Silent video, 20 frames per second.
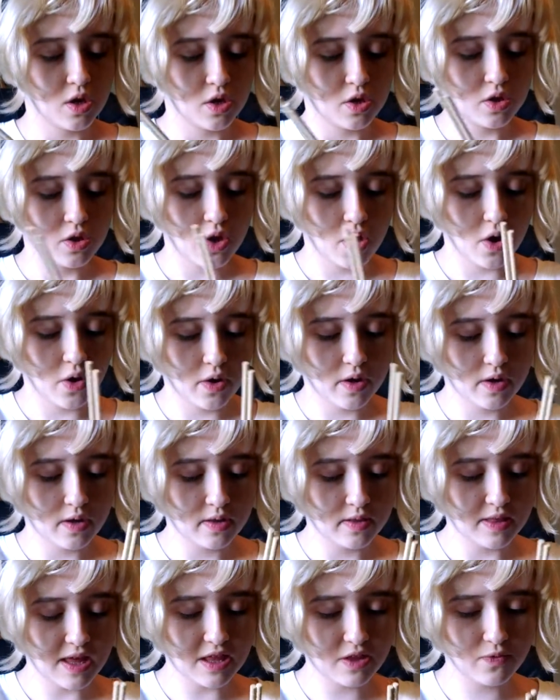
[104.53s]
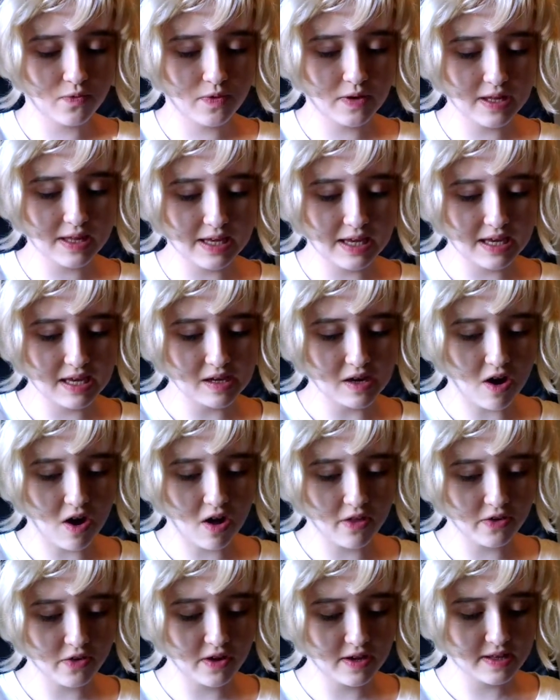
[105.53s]
So that's really
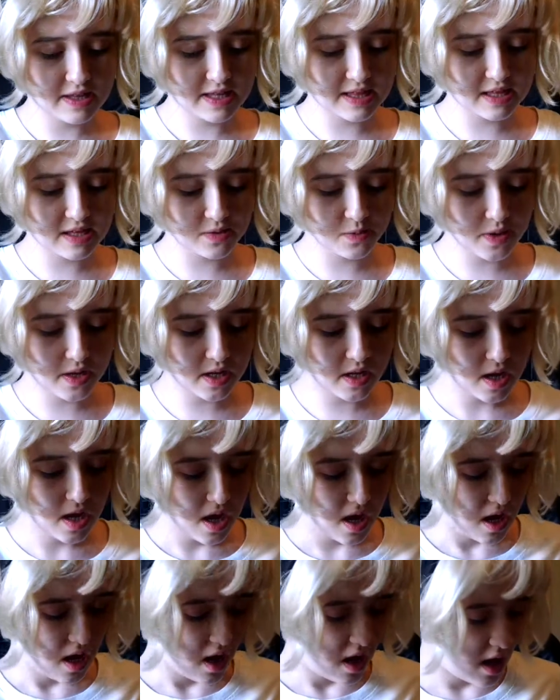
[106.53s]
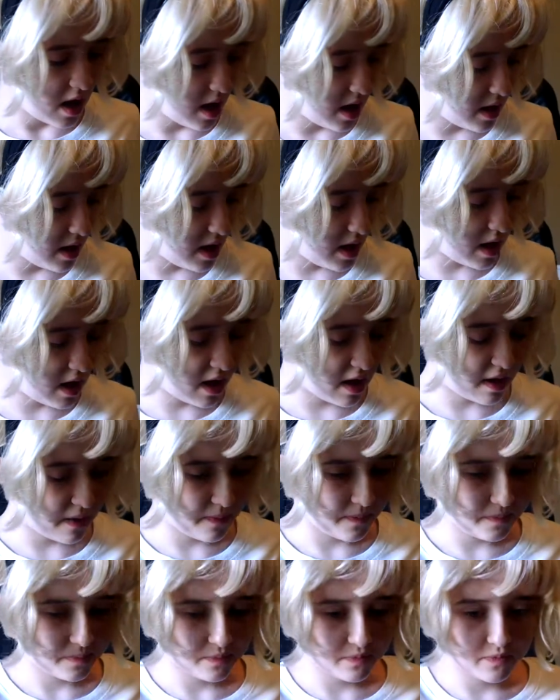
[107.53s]
all there is to this
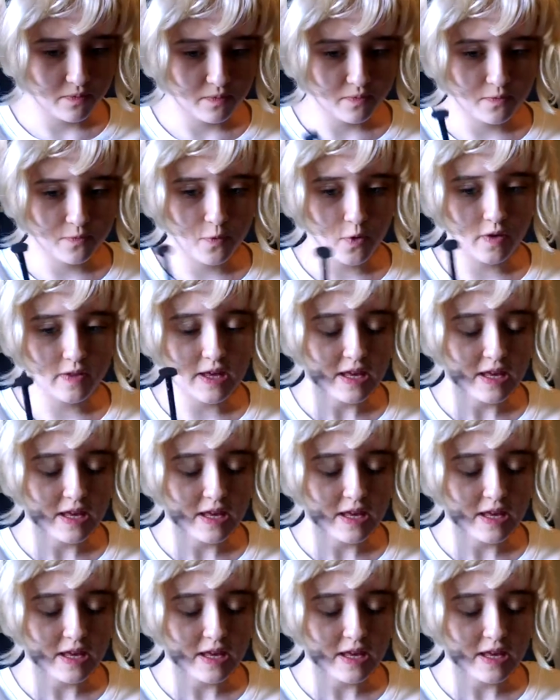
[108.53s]
one. For